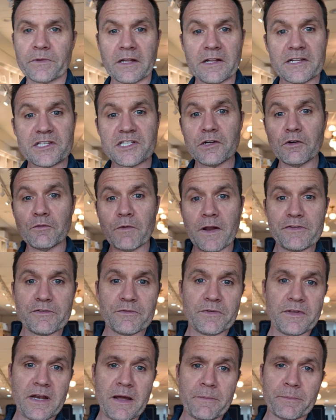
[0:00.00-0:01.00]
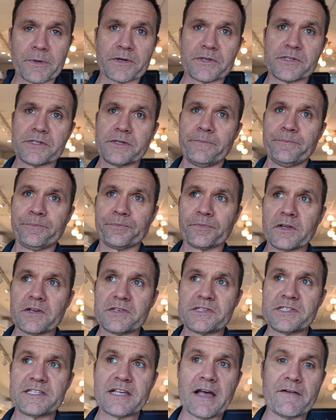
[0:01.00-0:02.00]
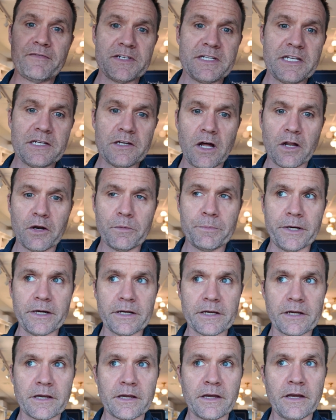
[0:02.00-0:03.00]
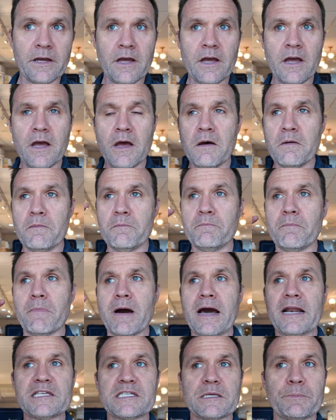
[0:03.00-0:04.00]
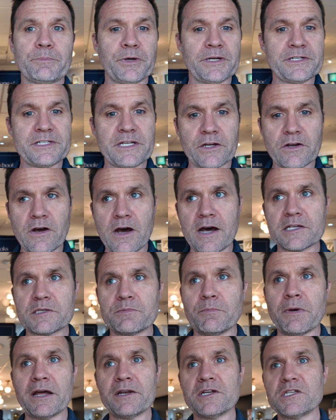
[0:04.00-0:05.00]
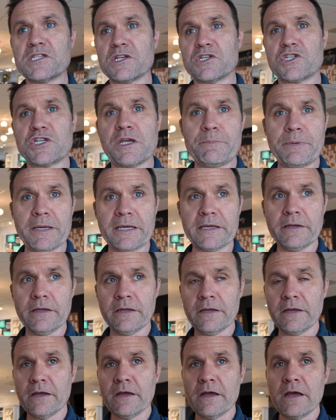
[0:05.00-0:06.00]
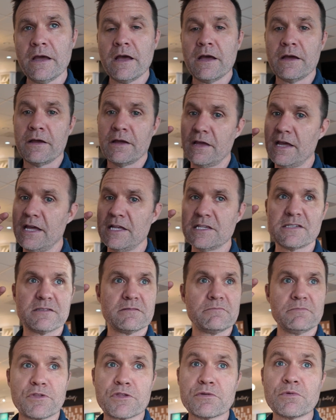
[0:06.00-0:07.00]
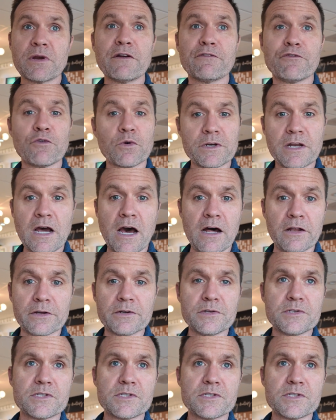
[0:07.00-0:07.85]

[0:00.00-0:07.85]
Let's still run through the numbers. $17 book minus the printing cost, minus the shipping is $3 or $4.